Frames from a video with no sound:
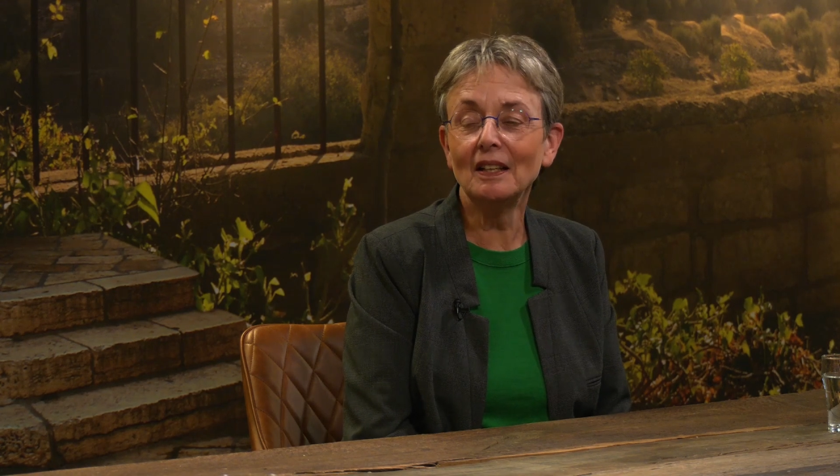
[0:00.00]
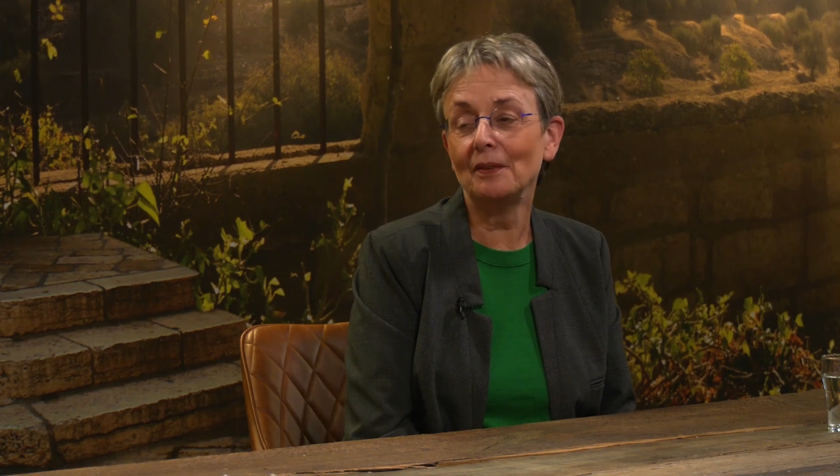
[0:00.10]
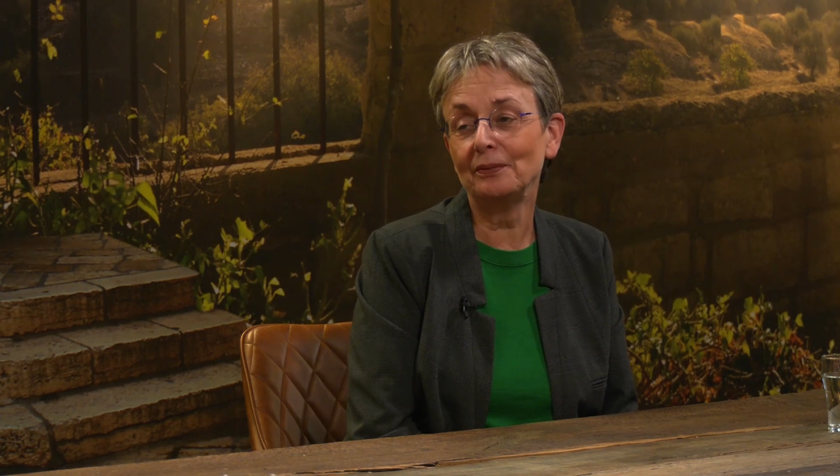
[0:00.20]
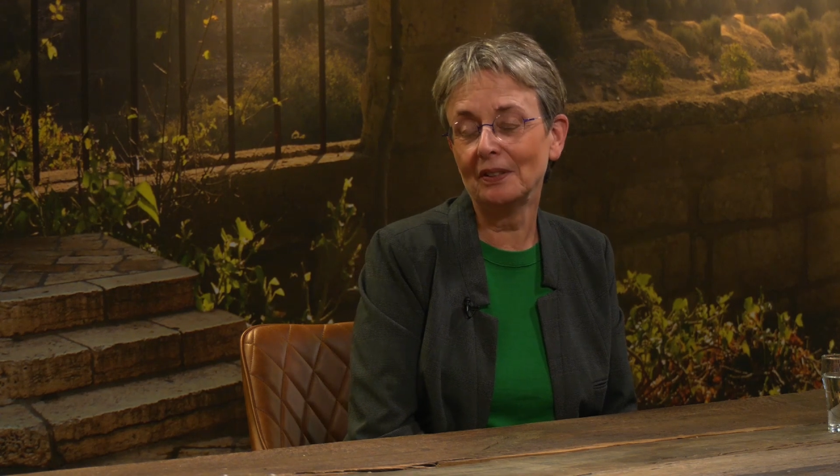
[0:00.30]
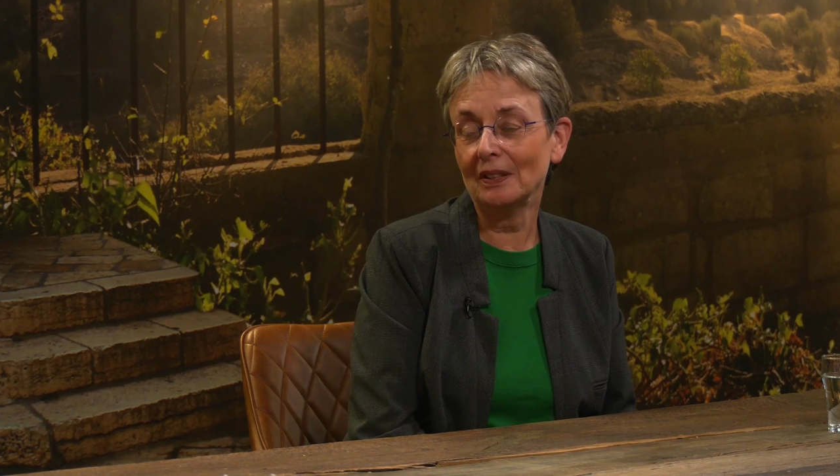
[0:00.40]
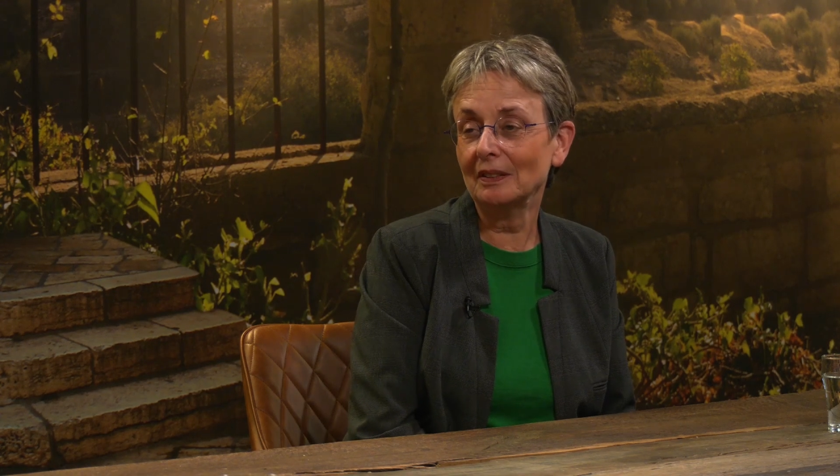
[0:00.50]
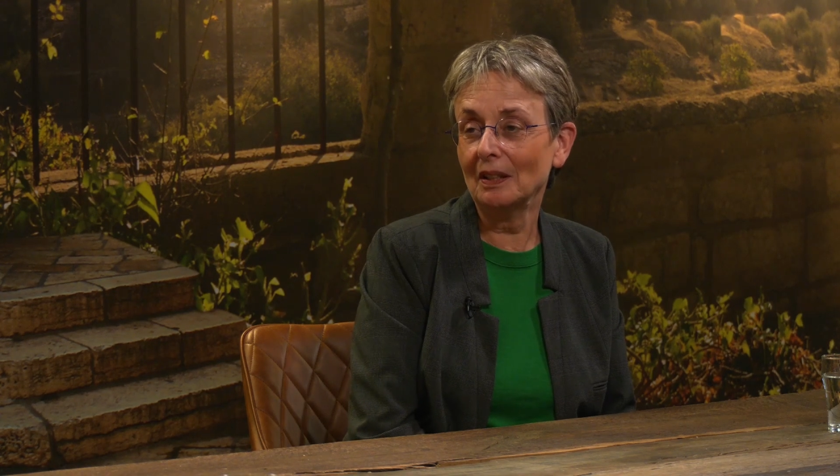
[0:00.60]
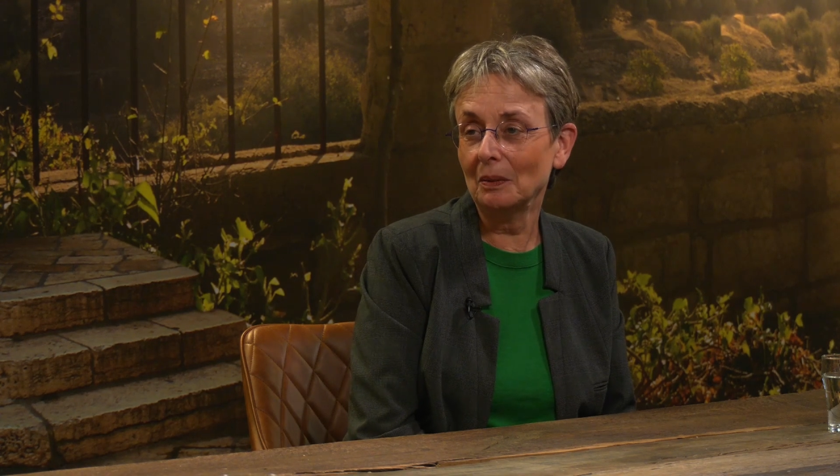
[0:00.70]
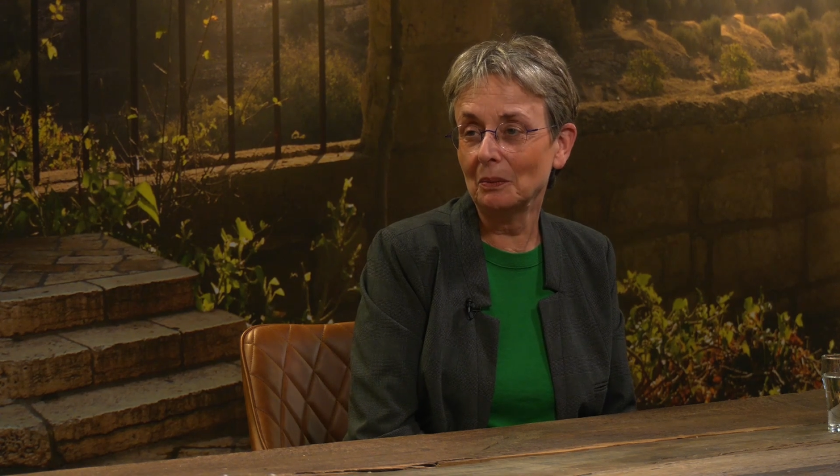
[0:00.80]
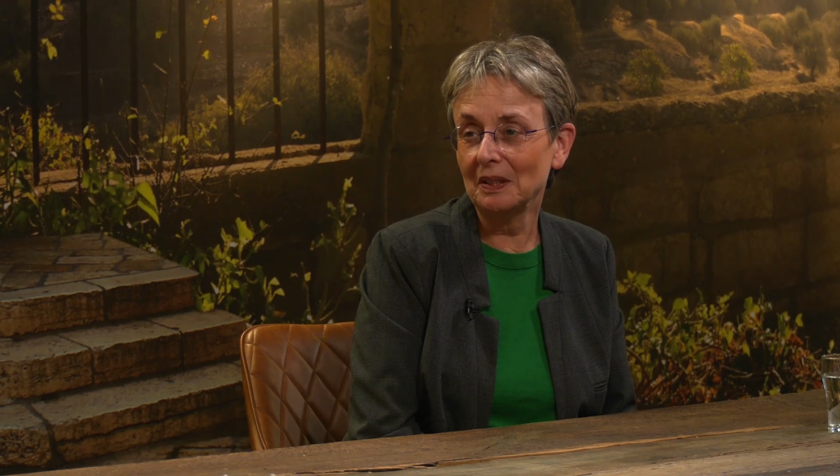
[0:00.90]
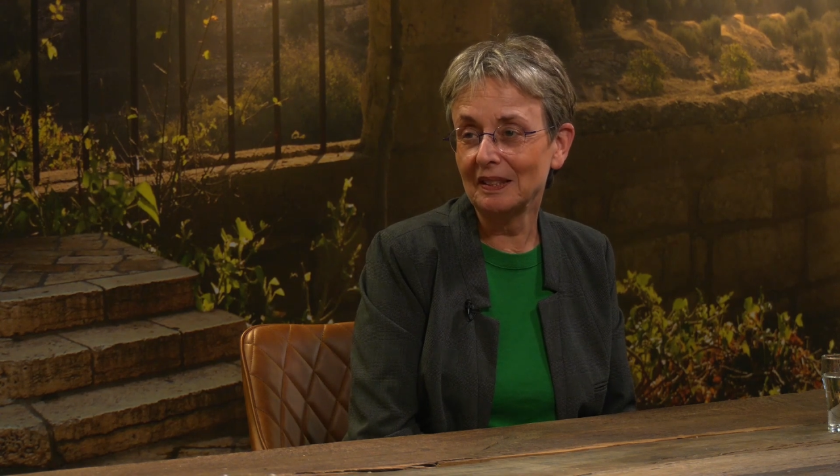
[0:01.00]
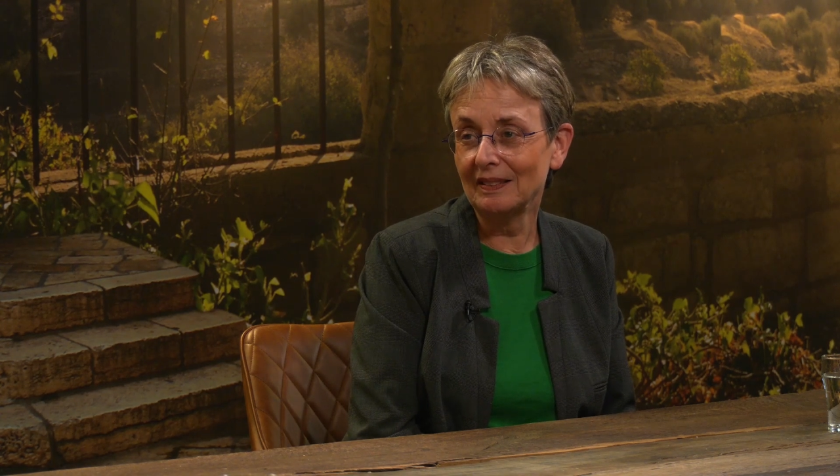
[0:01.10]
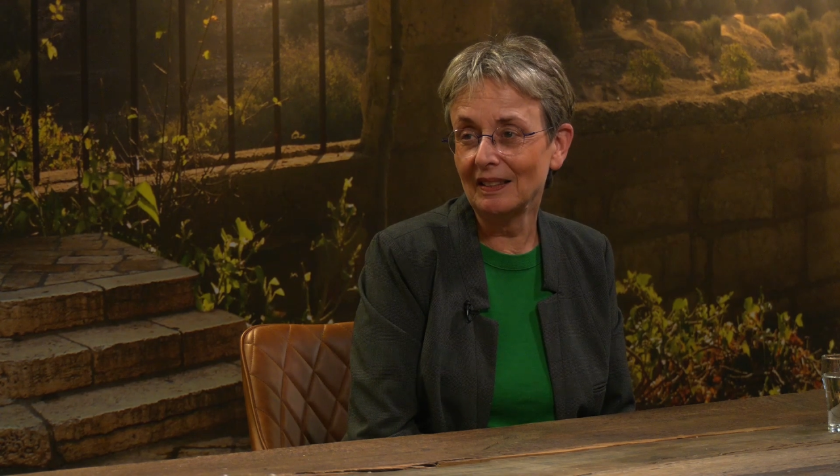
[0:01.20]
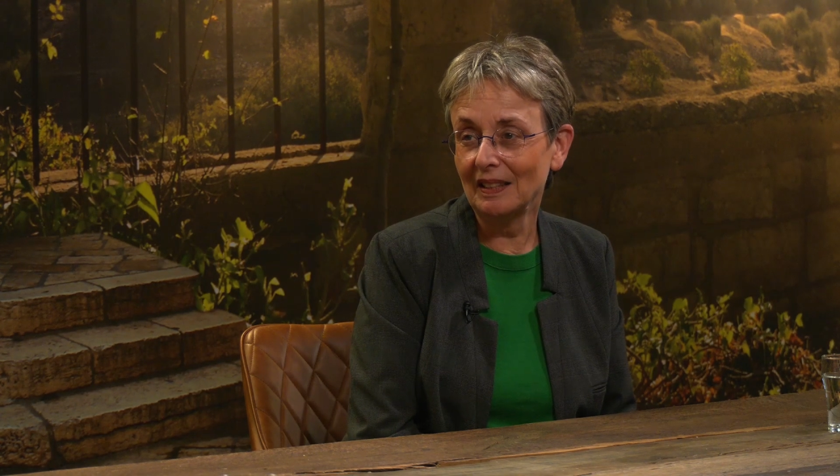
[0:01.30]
after Hadar was